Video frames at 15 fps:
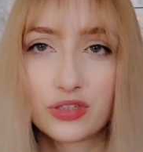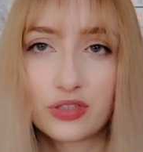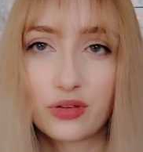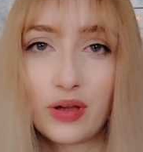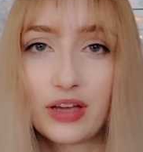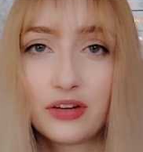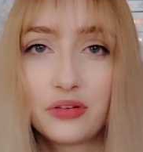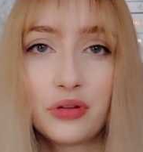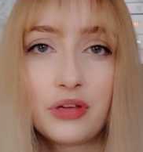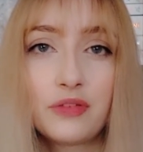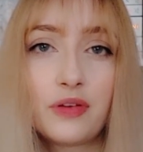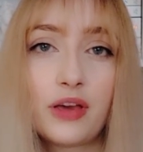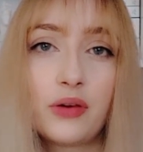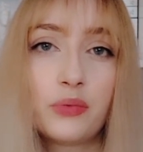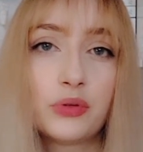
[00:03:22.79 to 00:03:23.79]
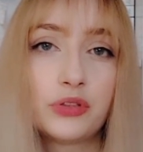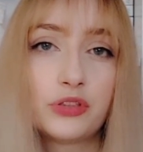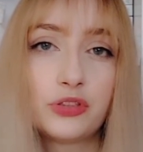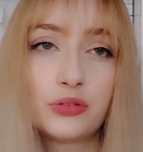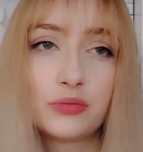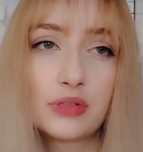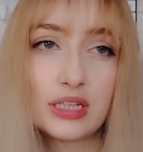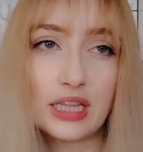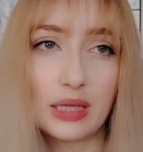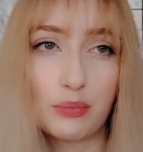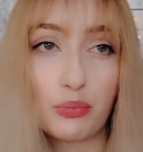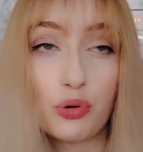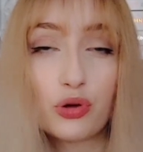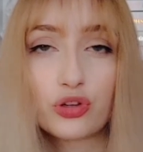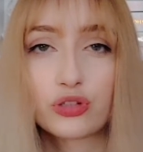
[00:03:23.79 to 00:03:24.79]
so I don't know if I want to really
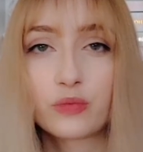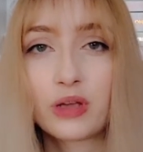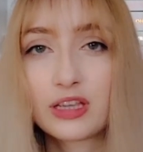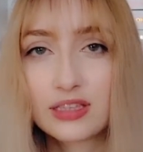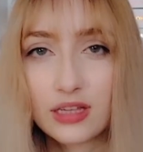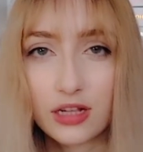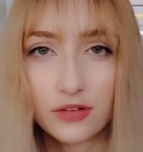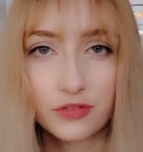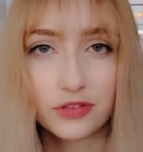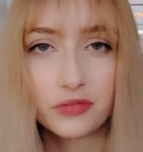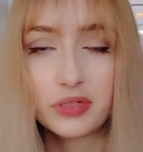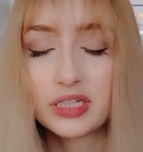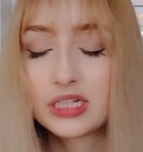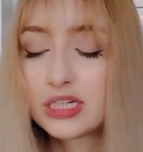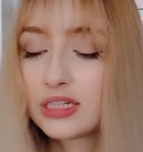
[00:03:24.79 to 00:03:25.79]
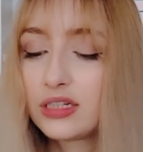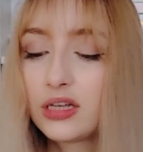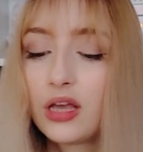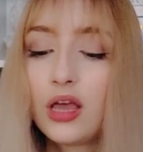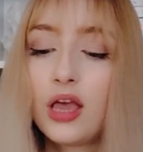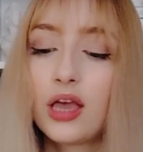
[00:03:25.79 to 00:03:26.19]
push myself to read it,